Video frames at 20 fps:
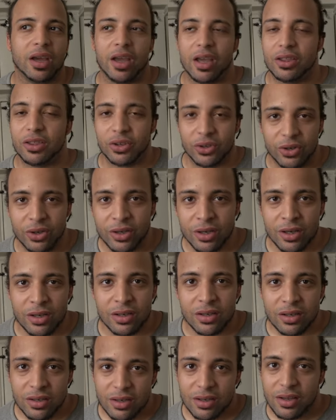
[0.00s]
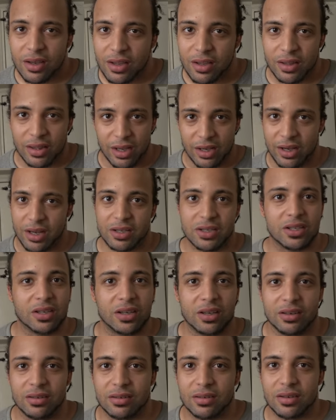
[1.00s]
in the hood, like I
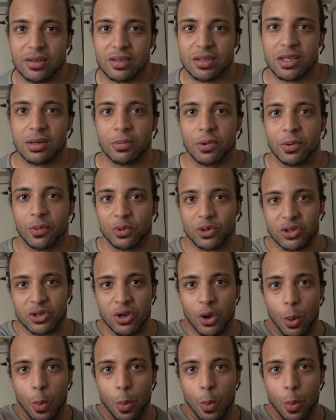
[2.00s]
said, somebody will just